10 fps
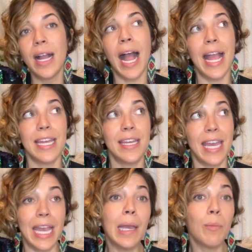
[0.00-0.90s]
I
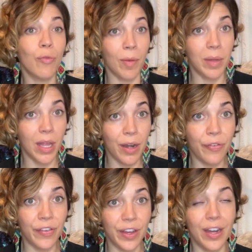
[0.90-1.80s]
came from a lot of
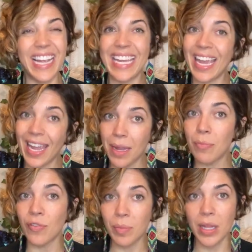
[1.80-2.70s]
fear. I came
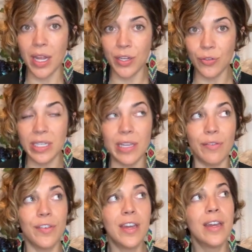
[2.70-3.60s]
from a lot of
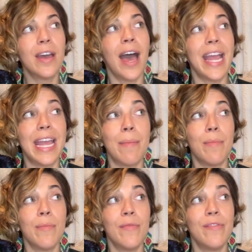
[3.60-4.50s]
grief. I
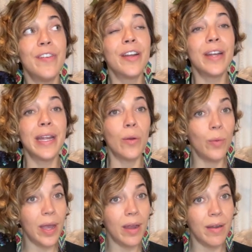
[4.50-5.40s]
am very
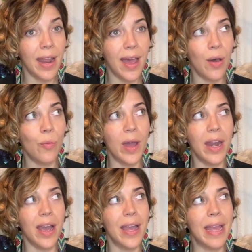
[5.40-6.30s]
aware now when
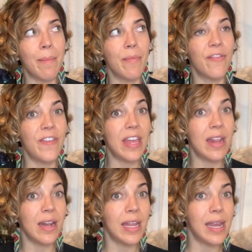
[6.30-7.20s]
I am
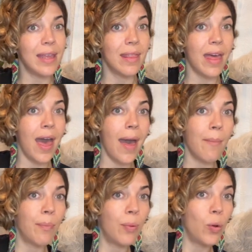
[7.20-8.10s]
feeling that
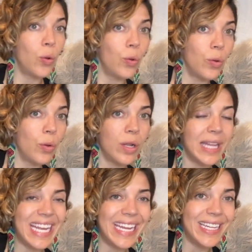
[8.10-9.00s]
pull
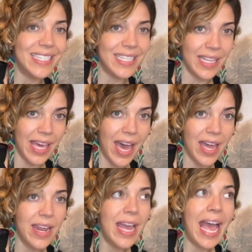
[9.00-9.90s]
into
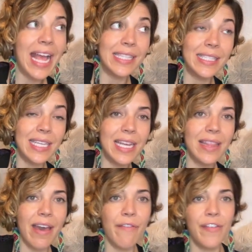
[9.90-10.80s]
that and seeing
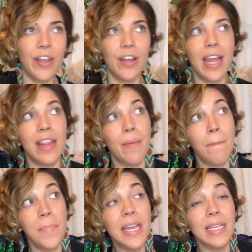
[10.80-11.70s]
that fear. And the
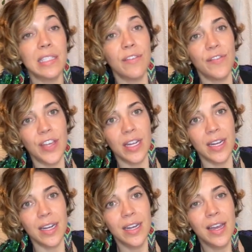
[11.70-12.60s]
biggest
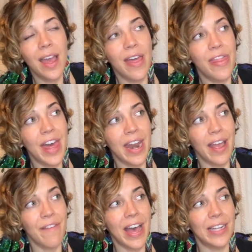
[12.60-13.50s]
fear that
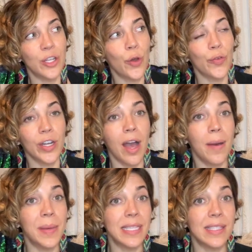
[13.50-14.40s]
I've had to
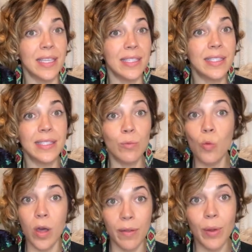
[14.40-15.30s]
overcome is this
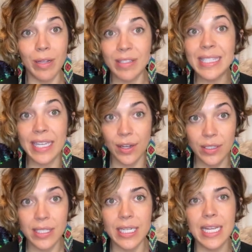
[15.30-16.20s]
one around
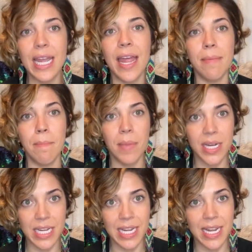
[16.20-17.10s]
scarcity and
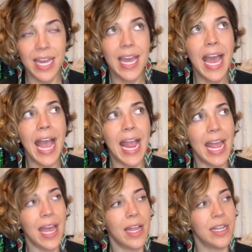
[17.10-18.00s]
money
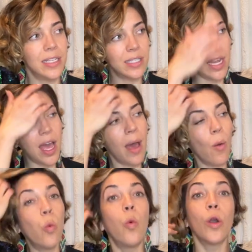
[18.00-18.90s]
and
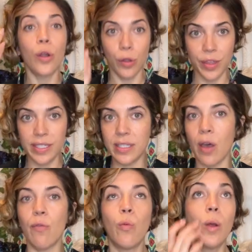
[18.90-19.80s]
worth,
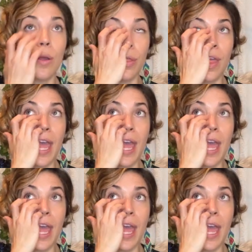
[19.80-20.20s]
self-worth.